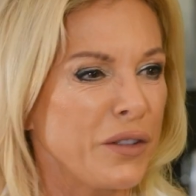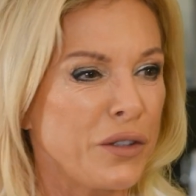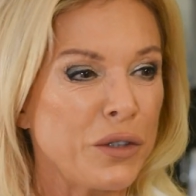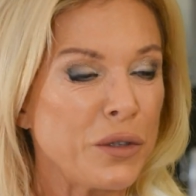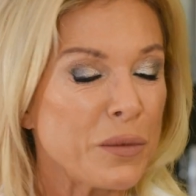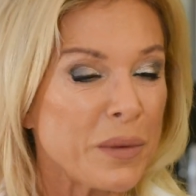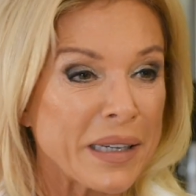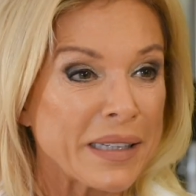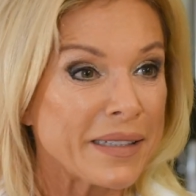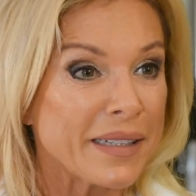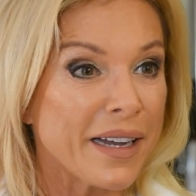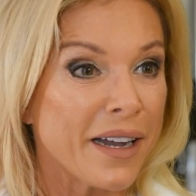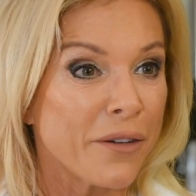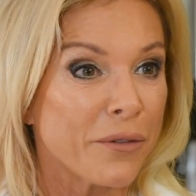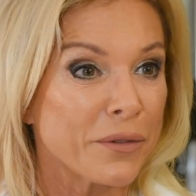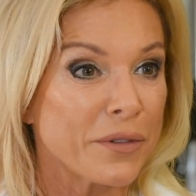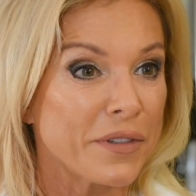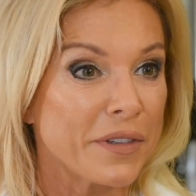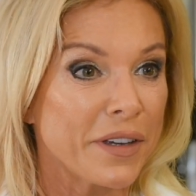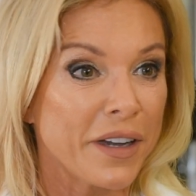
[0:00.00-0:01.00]
2 weeks
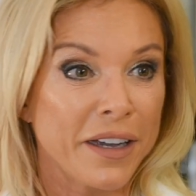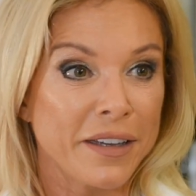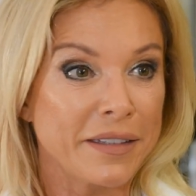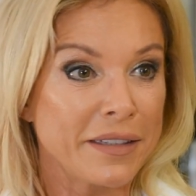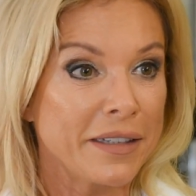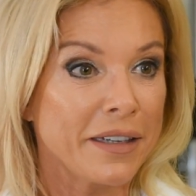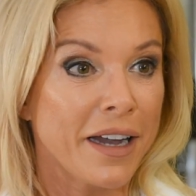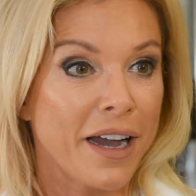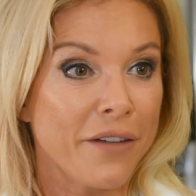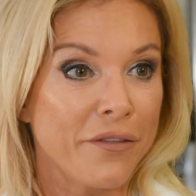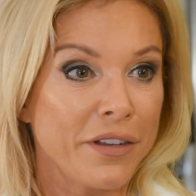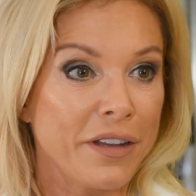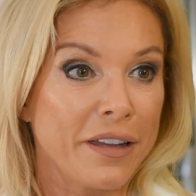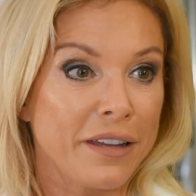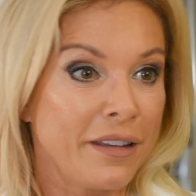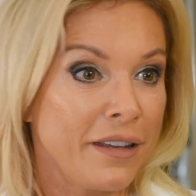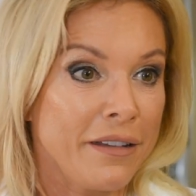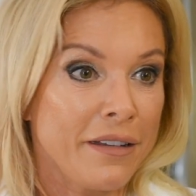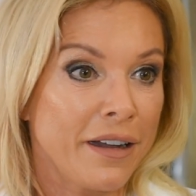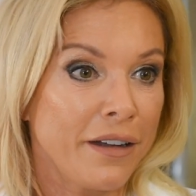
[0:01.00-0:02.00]
out, I still
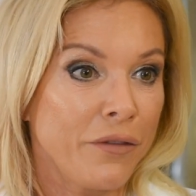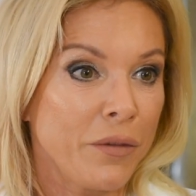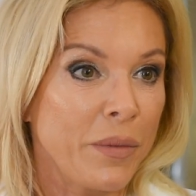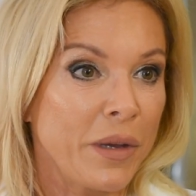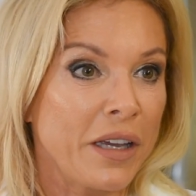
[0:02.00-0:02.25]
didn't have a